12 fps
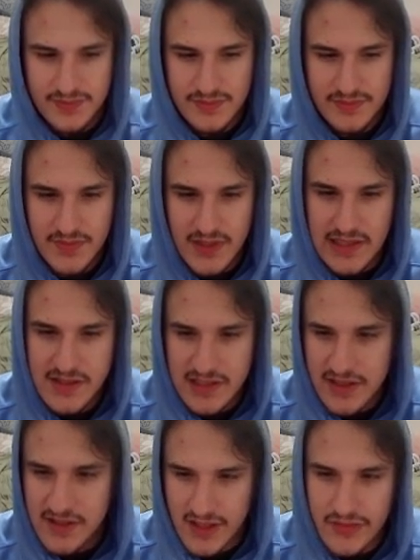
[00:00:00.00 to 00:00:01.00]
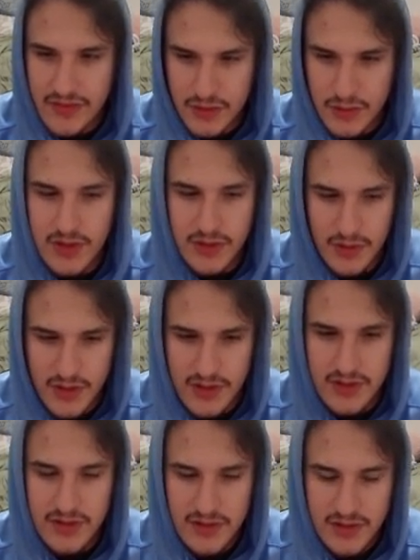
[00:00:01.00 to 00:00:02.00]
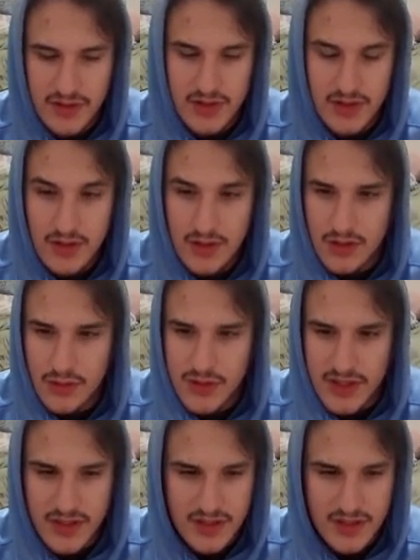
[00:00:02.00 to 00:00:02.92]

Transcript: Yes, that is a level 2 Kakuna. Oh shit.